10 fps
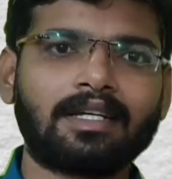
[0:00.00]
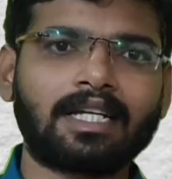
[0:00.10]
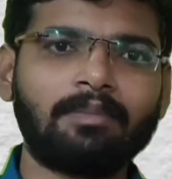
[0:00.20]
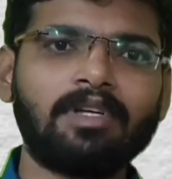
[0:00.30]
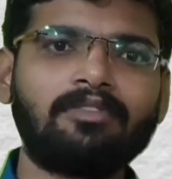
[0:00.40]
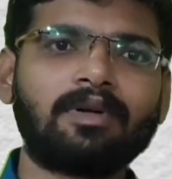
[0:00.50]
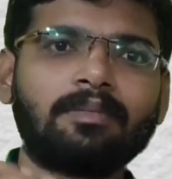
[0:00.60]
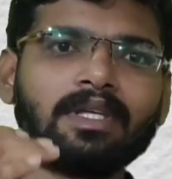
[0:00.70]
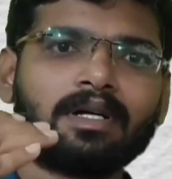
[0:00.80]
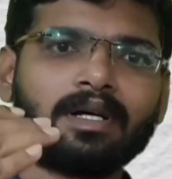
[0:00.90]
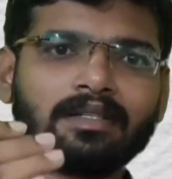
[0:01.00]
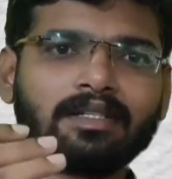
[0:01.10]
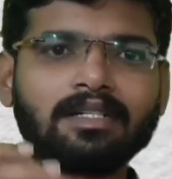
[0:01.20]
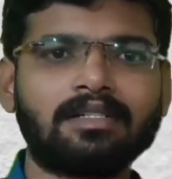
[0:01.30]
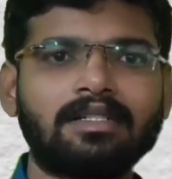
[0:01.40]
are coming from the
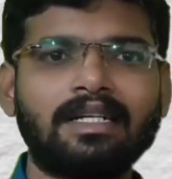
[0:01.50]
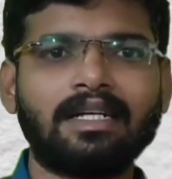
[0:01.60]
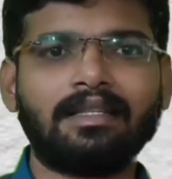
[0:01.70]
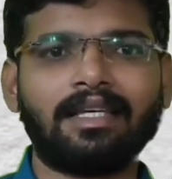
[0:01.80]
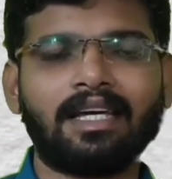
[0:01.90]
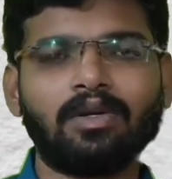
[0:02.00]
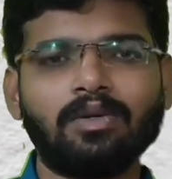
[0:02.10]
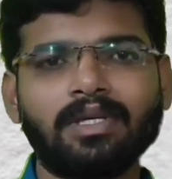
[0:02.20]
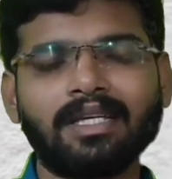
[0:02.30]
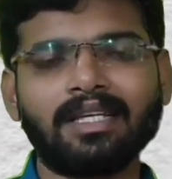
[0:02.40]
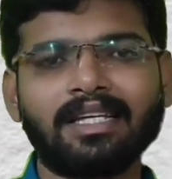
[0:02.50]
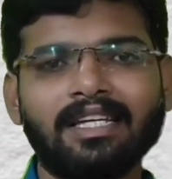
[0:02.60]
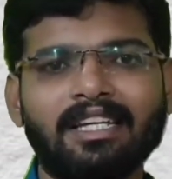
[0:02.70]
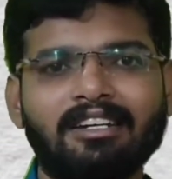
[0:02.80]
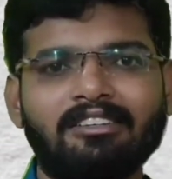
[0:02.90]
tongue. They are looking like
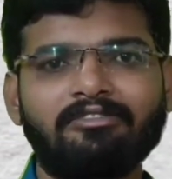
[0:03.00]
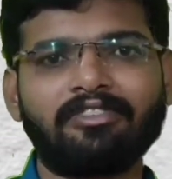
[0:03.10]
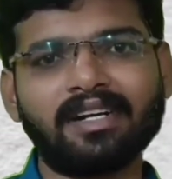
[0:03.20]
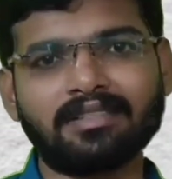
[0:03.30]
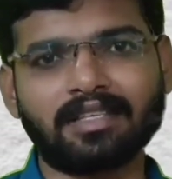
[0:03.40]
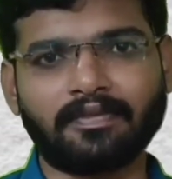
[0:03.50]
a roughened